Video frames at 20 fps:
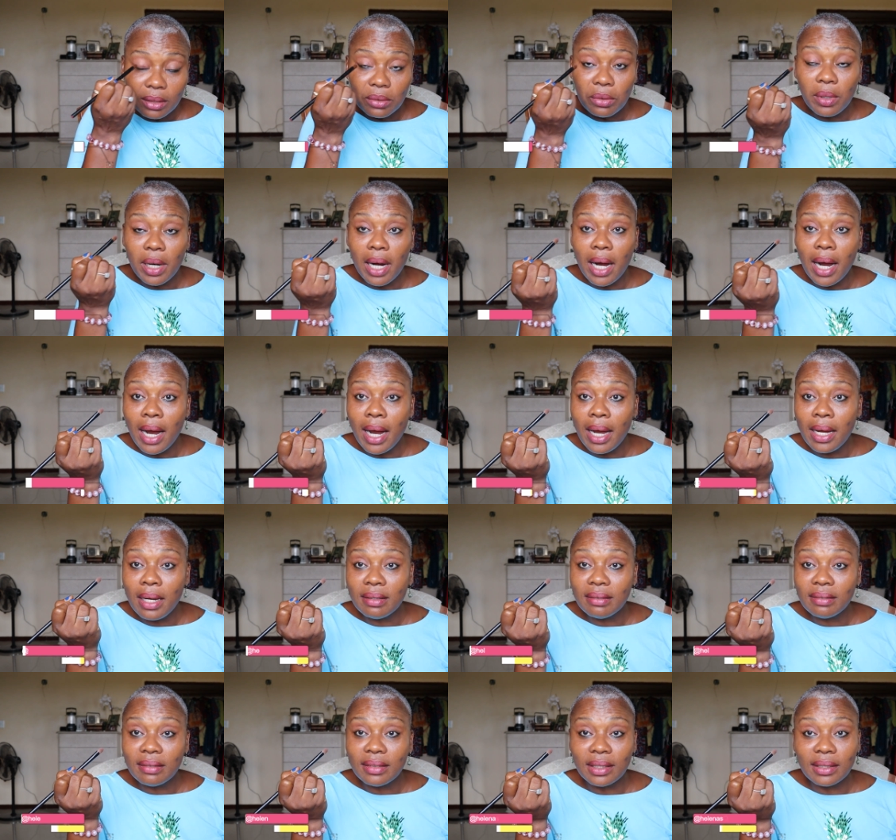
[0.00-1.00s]
Right?
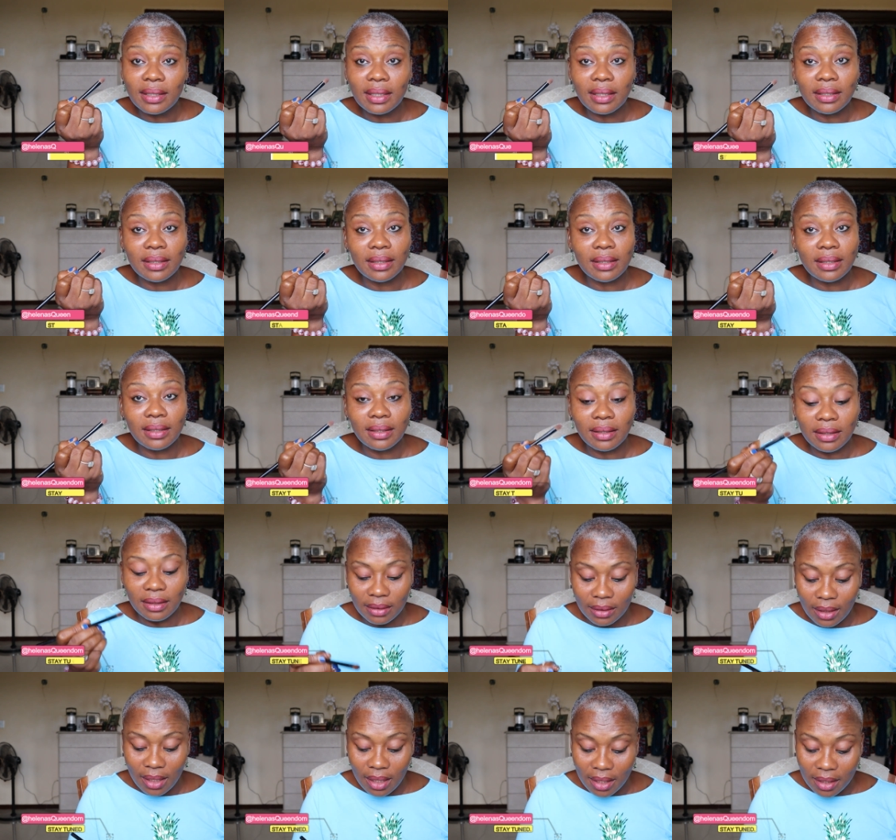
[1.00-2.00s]
They said, no, you're
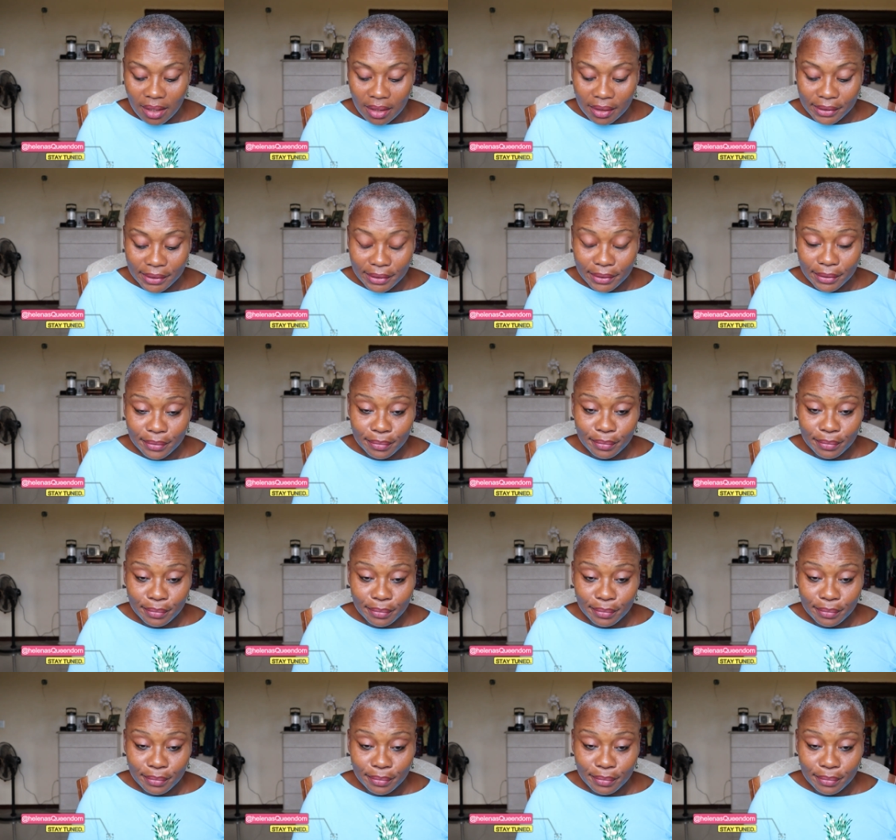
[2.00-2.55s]
not.